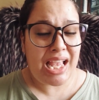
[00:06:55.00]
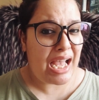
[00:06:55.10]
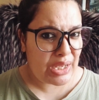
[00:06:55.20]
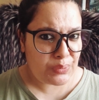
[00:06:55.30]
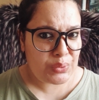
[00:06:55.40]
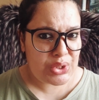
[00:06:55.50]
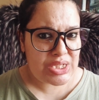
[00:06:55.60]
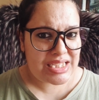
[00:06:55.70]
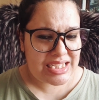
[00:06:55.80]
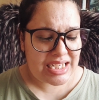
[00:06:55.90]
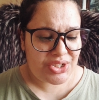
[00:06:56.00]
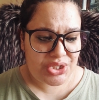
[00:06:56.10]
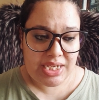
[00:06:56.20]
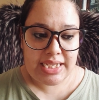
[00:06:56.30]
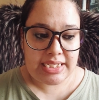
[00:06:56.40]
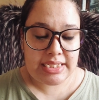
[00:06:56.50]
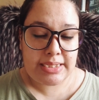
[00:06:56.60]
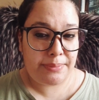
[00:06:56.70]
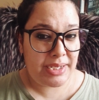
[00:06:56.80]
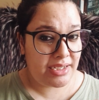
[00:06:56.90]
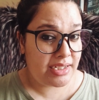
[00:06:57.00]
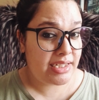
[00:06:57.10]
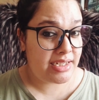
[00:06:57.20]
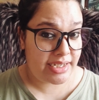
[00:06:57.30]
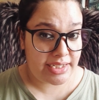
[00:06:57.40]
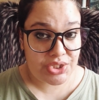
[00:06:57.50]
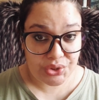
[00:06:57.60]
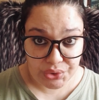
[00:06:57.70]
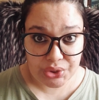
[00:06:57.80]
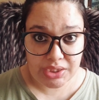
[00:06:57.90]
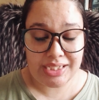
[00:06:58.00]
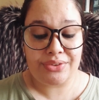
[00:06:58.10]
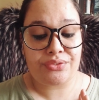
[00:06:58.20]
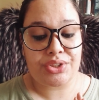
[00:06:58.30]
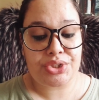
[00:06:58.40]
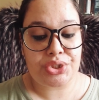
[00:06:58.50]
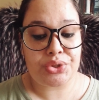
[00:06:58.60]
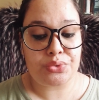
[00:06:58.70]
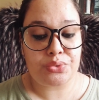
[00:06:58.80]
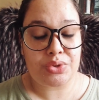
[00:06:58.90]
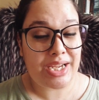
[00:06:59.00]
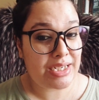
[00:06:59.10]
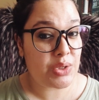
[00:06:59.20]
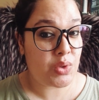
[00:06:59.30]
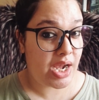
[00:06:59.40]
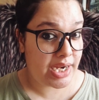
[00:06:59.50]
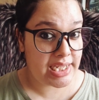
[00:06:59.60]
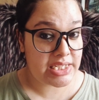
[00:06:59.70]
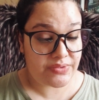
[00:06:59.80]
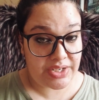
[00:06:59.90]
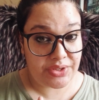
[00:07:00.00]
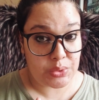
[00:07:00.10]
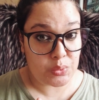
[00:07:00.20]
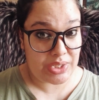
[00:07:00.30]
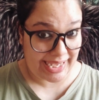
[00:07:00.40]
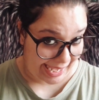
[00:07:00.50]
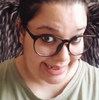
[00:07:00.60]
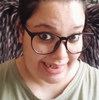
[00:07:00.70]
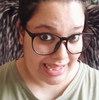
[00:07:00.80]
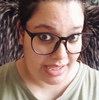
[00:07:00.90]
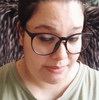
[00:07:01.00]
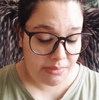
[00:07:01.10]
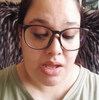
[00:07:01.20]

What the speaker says: I would suggest maintaining an idea journal in which you write down ideas whenever you get them.